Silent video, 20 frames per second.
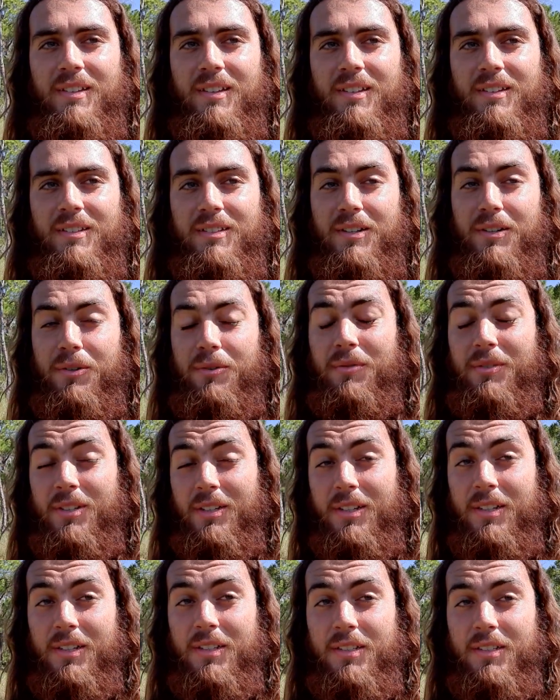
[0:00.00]
So,
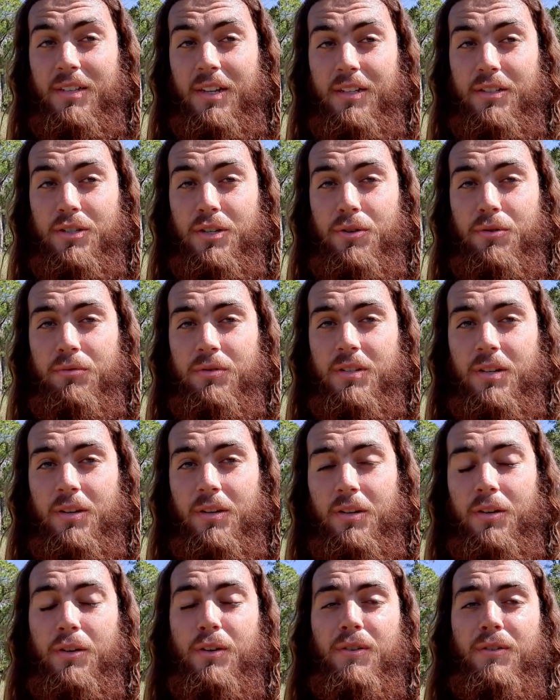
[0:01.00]
stay tuned
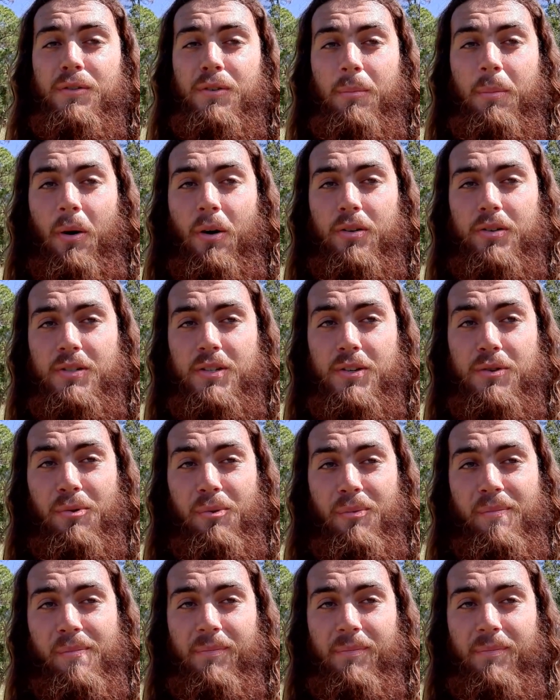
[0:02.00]
for part 2.